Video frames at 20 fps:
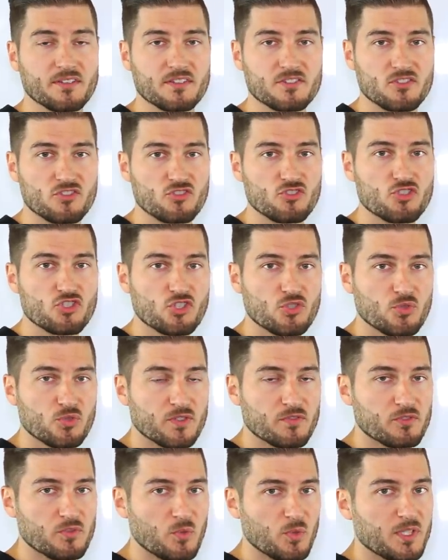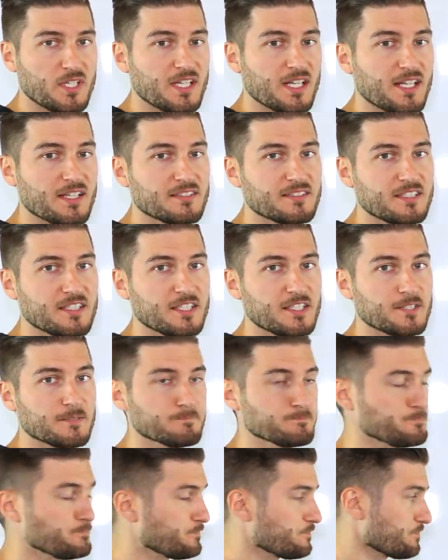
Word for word: This is June of 2019.